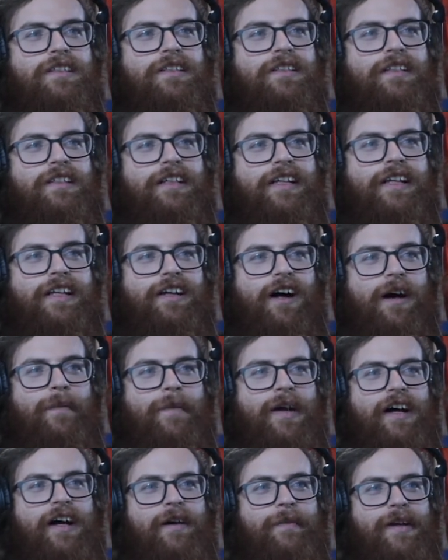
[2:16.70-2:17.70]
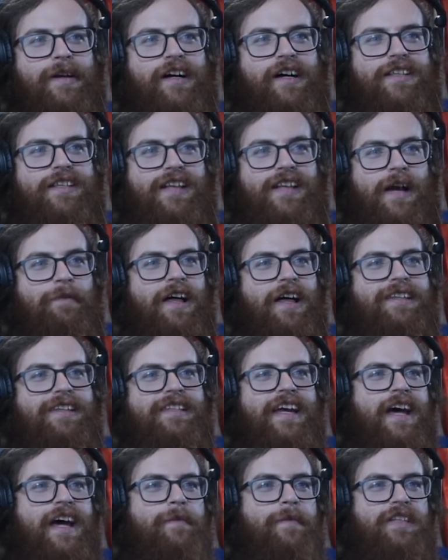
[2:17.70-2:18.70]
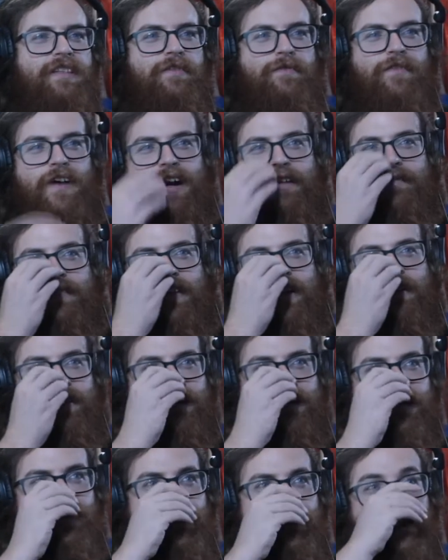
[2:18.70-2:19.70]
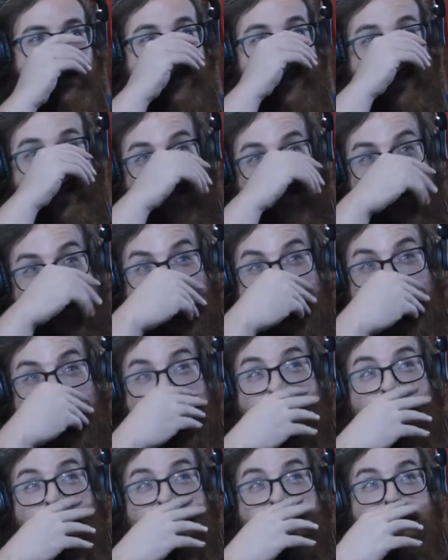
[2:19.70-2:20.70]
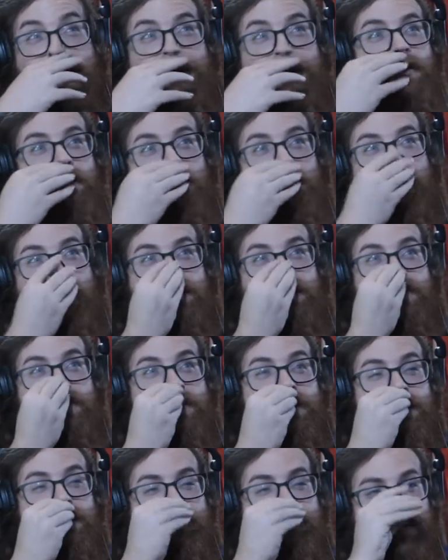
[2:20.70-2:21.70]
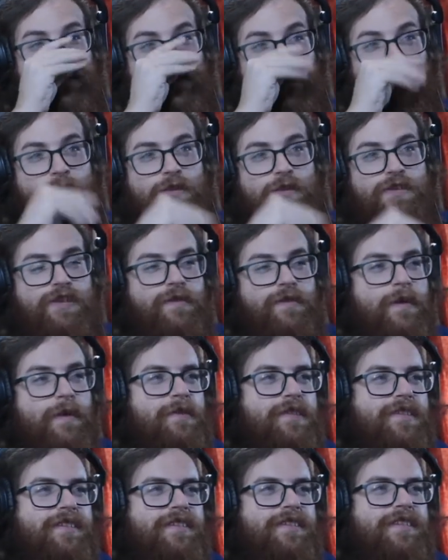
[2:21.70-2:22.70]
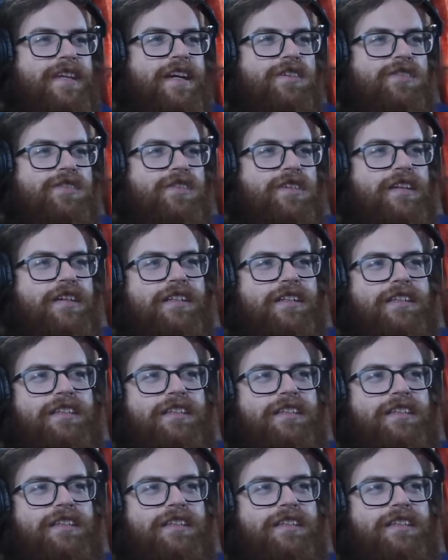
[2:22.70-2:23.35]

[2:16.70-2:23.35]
He Kamehamehas. I'm glad they had to meet the fire flower in this one because I definitely did see that. Oh, and they're doing the slow motion representation there.